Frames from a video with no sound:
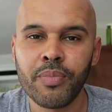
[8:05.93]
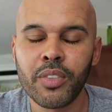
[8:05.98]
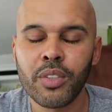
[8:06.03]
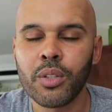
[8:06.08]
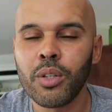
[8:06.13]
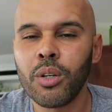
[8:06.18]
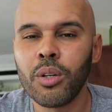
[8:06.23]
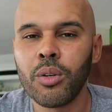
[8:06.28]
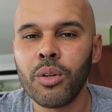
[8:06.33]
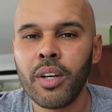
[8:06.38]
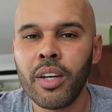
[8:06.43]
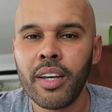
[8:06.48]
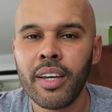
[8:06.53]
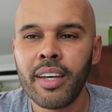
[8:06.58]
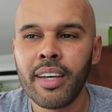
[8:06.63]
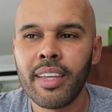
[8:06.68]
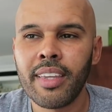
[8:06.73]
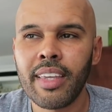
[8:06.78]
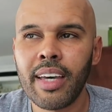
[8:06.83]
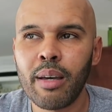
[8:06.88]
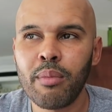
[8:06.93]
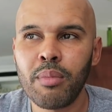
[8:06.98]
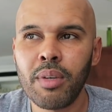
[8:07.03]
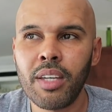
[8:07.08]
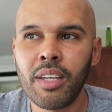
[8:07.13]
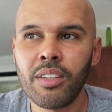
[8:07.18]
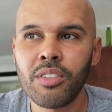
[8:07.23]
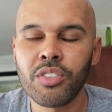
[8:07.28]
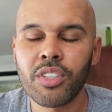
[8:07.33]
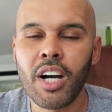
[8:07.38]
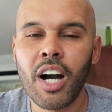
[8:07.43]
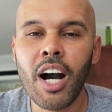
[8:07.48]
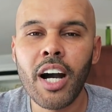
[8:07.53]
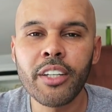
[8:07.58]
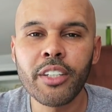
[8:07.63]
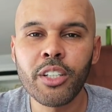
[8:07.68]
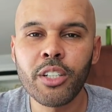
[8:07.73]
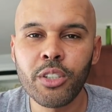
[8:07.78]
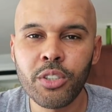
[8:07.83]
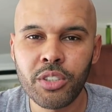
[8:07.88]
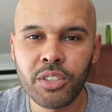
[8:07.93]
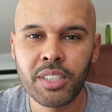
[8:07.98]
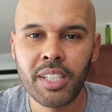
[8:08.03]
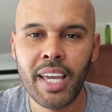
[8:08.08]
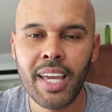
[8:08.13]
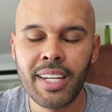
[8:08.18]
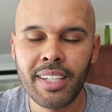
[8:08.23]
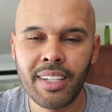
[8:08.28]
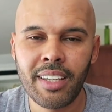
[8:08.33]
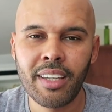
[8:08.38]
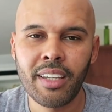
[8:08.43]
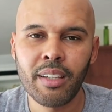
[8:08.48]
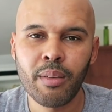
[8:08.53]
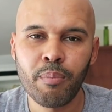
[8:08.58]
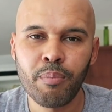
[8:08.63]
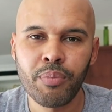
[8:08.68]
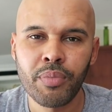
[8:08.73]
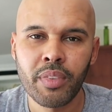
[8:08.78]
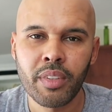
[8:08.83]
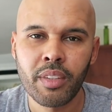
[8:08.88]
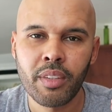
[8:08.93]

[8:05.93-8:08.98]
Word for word: So that means understanding